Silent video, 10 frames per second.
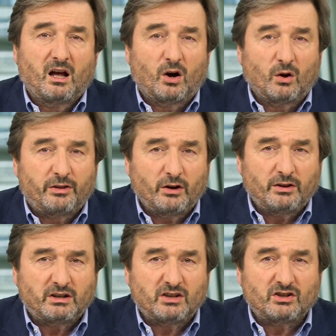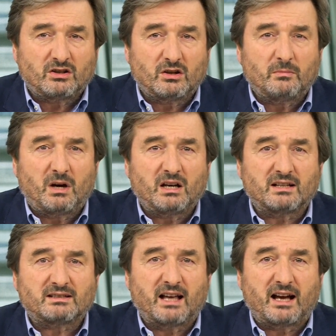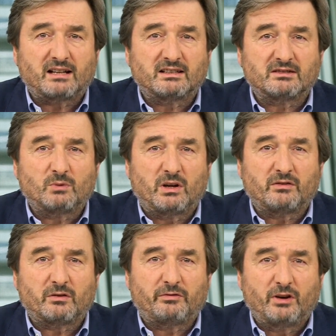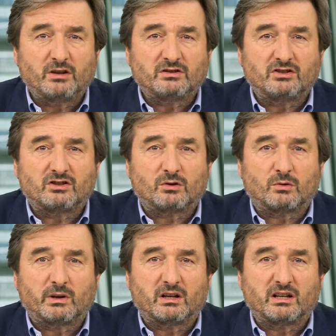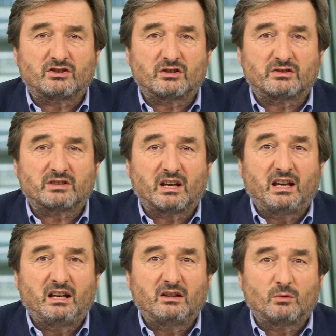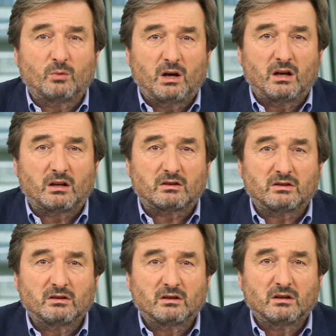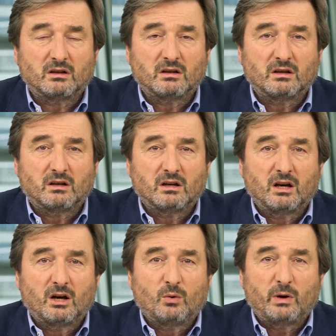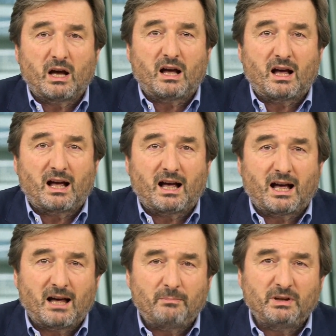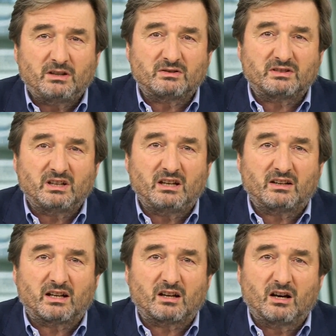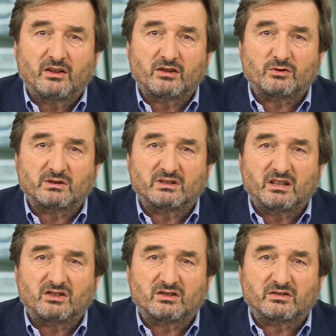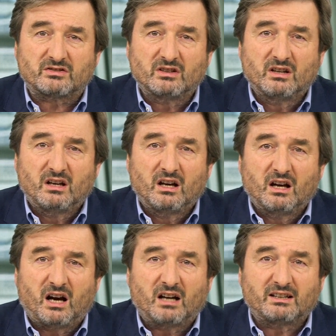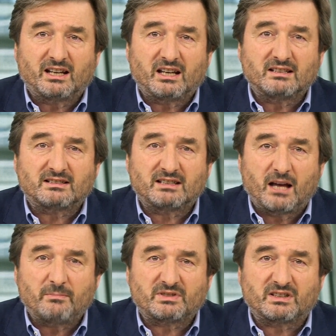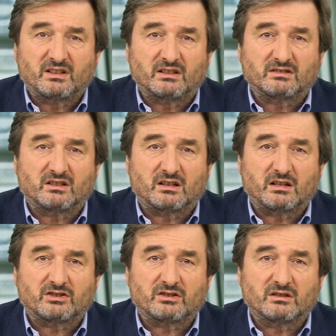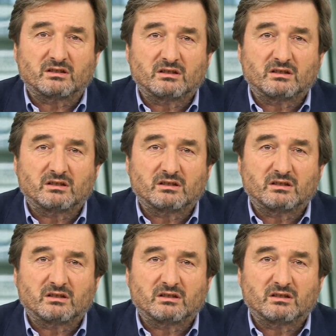Although the Digital Markets Act is one of the first digital regulations in the world, we are happy to see that other jurisdictions are taking steps in this direction.